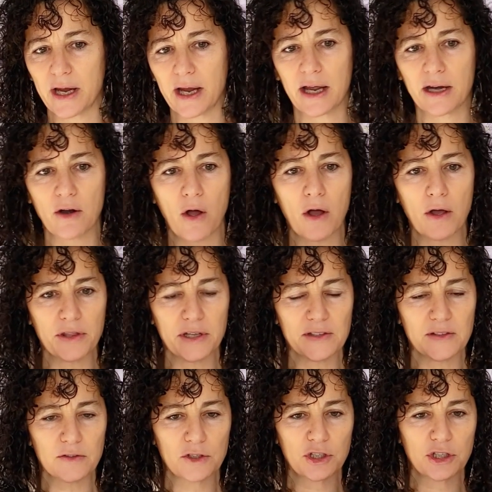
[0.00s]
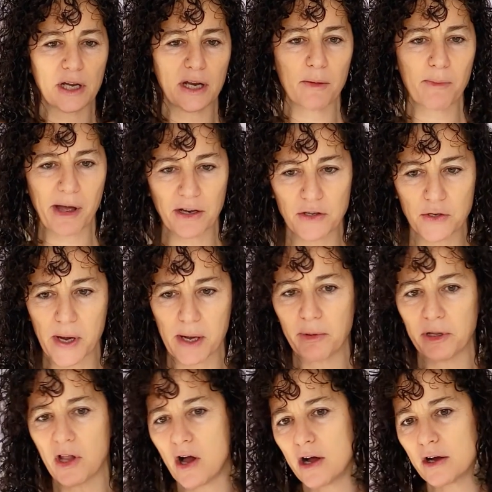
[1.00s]
And all this shit about, do I
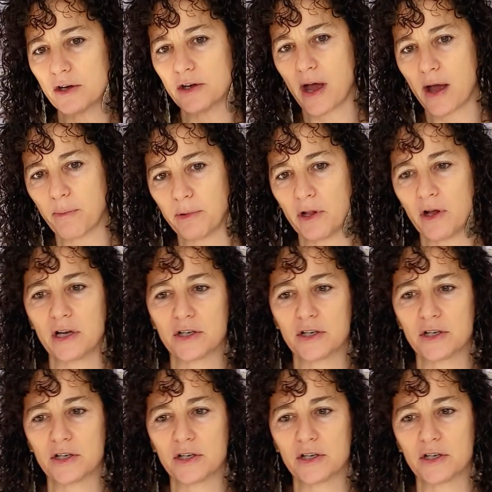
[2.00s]
belong or not belong?